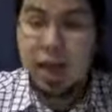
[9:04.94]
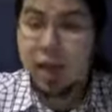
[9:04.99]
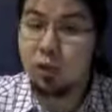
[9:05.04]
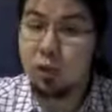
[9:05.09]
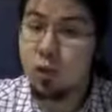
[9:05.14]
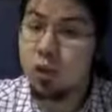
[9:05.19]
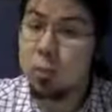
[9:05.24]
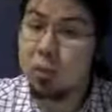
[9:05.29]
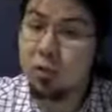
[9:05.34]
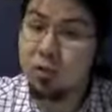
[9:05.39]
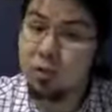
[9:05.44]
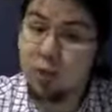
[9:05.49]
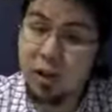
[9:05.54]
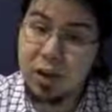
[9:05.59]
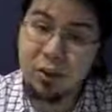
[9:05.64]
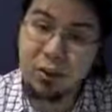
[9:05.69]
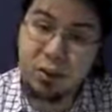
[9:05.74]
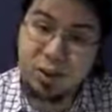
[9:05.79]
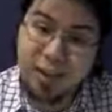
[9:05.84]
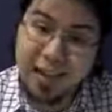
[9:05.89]
It's one of my
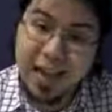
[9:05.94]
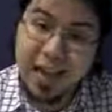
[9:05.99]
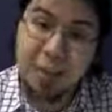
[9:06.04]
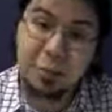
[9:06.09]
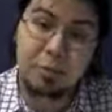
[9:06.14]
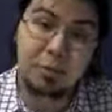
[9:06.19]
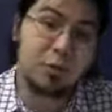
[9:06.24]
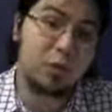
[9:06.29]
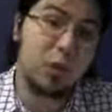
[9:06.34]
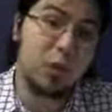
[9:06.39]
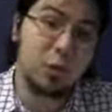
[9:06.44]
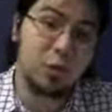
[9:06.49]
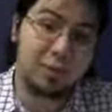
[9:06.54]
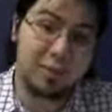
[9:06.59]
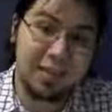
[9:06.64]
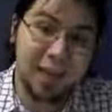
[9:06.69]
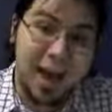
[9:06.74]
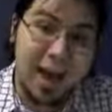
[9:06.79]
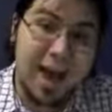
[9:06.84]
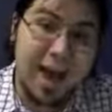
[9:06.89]
favorite games of all
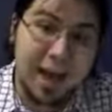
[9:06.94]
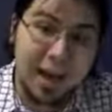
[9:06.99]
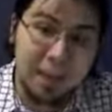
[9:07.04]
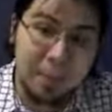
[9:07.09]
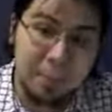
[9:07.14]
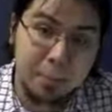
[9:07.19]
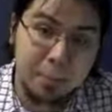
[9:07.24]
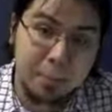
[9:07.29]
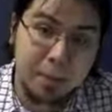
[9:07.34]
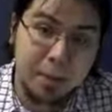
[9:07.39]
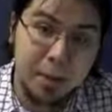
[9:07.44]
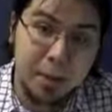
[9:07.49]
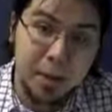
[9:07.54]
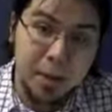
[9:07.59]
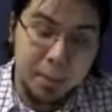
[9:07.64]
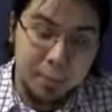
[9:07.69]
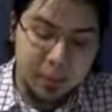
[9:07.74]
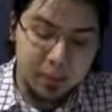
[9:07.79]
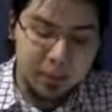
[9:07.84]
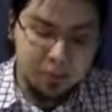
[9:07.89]
time,
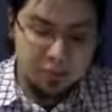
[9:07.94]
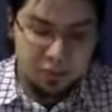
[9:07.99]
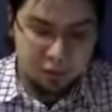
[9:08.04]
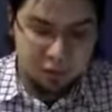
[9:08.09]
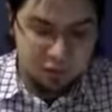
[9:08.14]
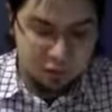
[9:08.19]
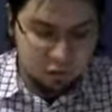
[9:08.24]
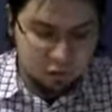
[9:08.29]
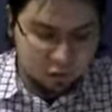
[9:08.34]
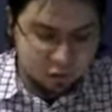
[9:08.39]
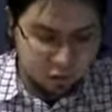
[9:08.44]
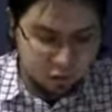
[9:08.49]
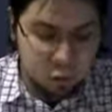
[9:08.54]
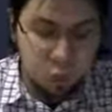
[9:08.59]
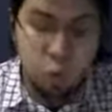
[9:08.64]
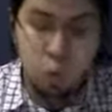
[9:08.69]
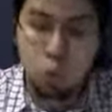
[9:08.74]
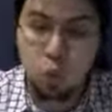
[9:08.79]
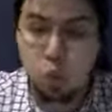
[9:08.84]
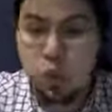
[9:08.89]
because it's just
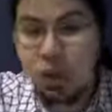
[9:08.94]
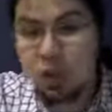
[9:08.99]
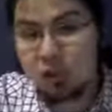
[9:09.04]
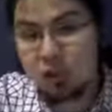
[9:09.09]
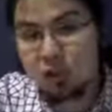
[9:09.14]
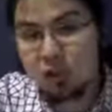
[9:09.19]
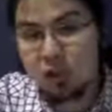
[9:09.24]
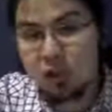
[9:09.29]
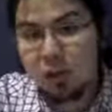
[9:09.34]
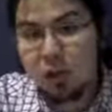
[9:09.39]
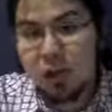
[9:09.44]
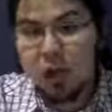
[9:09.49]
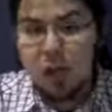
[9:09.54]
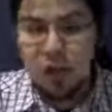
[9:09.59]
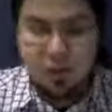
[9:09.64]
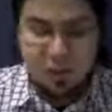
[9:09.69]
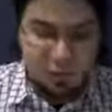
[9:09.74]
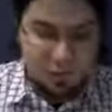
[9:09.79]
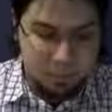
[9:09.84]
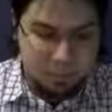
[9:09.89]
so rich.
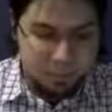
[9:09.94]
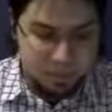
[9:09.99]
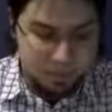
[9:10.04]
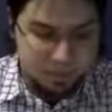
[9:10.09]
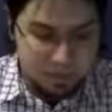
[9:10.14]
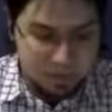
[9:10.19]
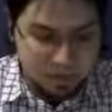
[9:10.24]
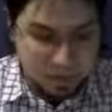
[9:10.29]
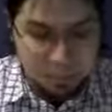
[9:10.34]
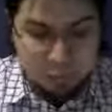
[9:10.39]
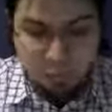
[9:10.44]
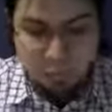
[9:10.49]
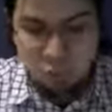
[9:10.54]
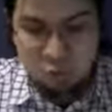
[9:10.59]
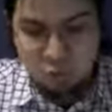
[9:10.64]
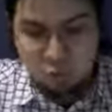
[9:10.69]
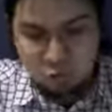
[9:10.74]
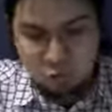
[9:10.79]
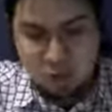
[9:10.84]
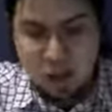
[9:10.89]
The depth of
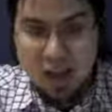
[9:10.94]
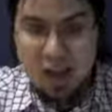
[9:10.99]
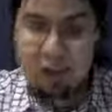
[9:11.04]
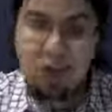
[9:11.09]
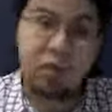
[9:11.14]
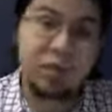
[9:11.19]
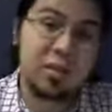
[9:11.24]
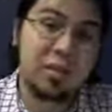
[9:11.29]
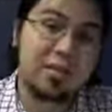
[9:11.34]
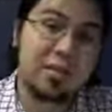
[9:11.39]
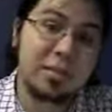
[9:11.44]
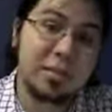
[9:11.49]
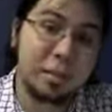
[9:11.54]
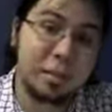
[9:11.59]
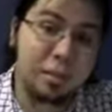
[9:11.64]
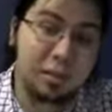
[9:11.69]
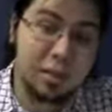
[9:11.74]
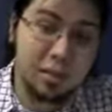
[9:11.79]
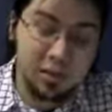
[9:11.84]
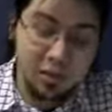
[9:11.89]
strategy and
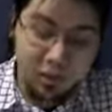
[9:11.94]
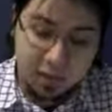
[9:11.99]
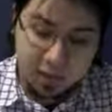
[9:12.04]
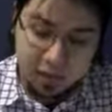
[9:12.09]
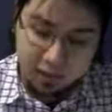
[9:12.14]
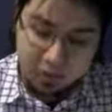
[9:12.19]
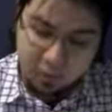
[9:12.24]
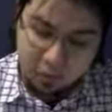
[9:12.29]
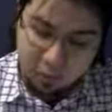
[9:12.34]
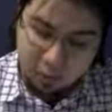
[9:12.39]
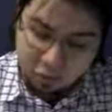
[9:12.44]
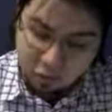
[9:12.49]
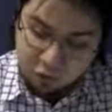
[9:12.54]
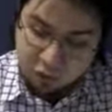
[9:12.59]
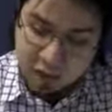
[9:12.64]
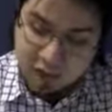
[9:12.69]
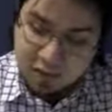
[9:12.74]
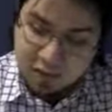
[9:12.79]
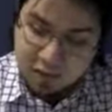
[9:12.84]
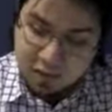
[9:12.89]
simplicity that you can
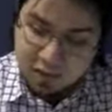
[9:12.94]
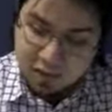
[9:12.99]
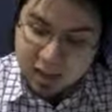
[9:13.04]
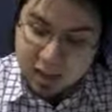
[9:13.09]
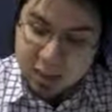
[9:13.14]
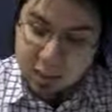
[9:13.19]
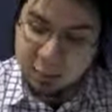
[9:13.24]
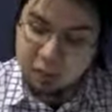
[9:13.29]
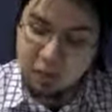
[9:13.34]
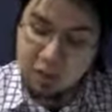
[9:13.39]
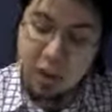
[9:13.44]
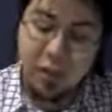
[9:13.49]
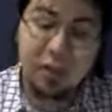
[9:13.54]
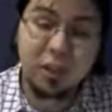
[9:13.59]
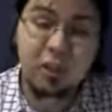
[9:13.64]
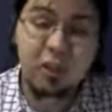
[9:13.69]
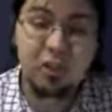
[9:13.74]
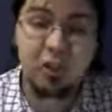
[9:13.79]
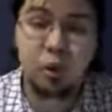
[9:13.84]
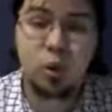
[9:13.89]
find in this game is
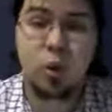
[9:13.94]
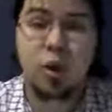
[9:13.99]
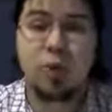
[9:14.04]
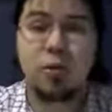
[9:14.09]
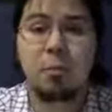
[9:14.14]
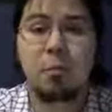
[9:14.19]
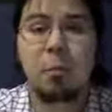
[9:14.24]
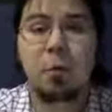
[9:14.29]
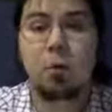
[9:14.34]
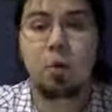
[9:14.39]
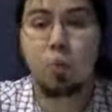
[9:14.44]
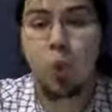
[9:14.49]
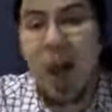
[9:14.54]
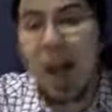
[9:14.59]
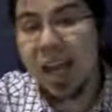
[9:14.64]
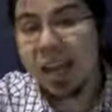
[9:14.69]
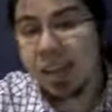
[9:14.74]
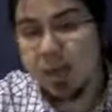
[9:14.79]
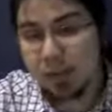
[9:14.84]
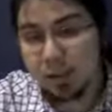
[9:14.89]
nothing short of
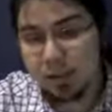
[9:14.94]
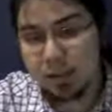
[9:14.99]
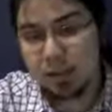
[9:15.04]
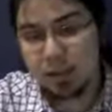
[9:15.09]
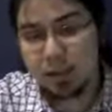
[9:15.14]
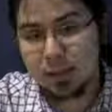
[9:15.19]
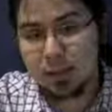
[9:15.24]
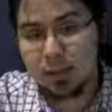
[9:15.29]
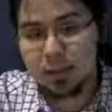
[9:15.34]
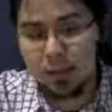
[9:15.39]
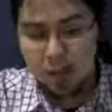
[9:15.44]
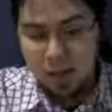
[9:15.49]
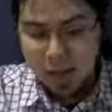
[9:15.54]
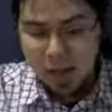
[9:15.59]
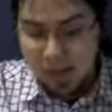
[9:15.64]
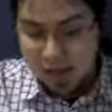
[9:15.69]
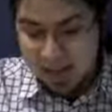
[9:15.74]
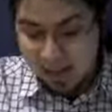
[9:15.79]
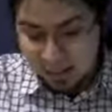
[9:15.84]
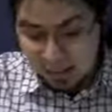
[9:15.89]
miraculous.
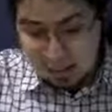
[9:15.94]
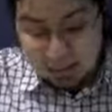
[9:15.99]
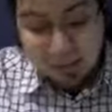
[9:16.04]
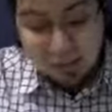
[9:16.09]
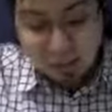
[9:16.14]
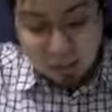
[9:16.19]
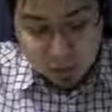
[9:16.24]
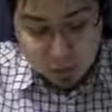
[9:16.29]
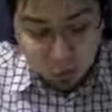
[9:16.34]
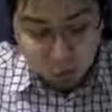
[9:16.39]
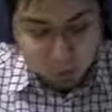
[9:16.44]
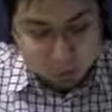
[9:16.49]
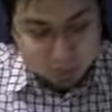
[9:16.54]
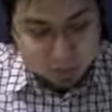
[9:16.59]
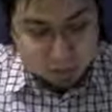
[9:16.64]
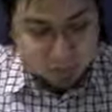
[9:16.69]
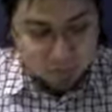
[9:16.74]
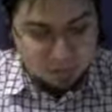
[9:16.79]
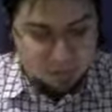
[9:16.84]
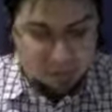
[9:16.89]
And I definitely
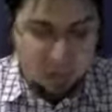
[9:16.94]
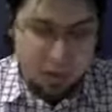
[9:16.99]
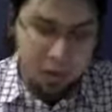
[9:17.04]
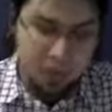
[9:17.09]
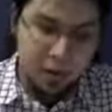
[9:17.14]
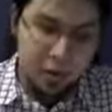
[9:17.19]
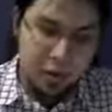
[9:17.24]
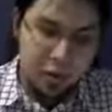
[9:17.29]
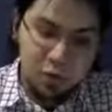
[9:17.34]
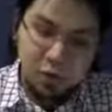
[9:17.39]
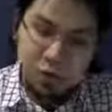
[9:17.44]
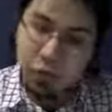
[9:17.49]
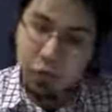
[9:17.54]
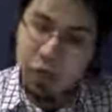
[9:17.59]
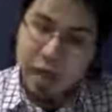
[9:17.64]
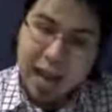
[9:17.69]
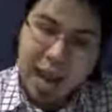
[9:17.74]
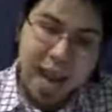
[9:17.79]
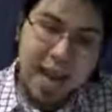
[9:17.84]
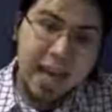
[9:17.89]
recommend this game
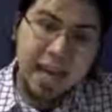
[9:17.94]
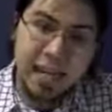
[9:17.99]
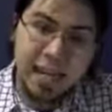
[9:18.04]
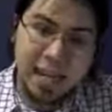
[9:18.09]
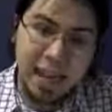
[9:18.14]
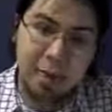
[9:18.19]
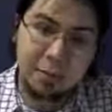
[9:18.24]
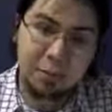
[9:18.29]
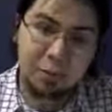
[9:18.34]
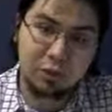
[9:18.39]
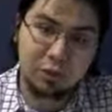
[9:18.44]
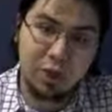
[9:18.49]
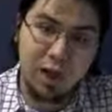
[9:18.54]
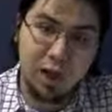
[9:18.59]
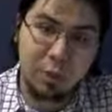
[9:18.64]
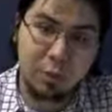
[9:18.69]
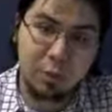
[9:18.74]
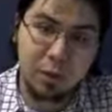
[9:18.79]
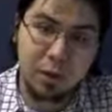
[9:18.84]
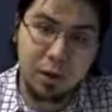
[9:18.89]
for any gamer's
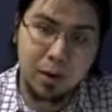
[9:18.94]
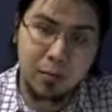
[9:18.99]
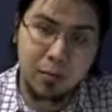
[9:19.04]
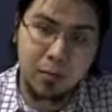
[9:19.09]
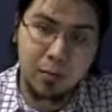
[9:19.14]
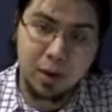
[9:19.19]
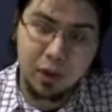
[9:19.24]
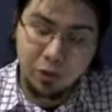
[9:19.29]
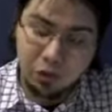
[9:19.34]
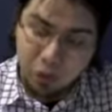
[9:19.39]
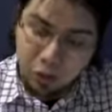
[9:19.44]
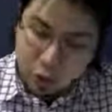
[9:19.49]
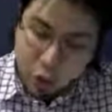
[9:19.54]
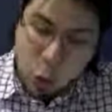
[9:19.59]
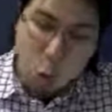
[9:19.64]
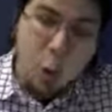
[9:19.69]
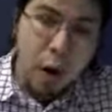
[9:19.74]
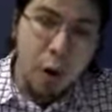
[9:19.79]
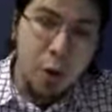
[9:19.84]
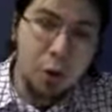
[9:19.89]
library. So
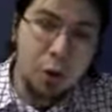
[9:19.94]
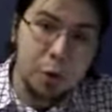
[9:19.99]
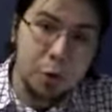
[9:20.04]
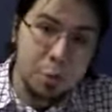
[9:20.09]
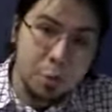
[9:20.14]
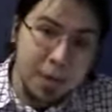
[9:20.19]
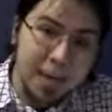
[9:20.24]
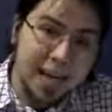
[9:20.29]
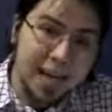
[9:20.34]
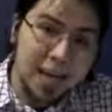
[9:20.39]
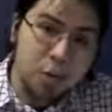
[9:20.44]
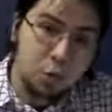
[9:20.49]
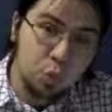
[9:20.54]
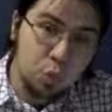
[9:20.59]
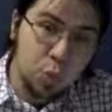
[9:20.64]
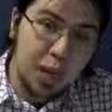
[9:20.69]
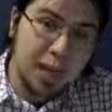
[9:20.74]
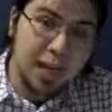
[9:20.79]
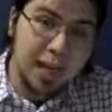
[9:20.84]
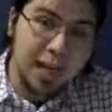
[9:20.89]
go out and buy it
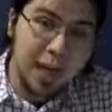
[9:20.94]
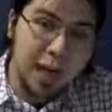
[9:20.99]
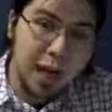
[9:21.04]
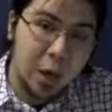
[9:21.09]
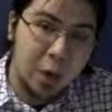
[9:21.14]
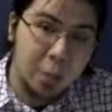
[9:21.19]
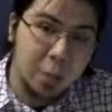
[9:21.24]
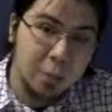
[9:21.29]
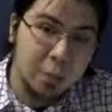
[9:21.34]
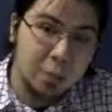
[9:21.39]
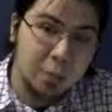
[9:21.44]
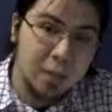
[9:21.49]
right now.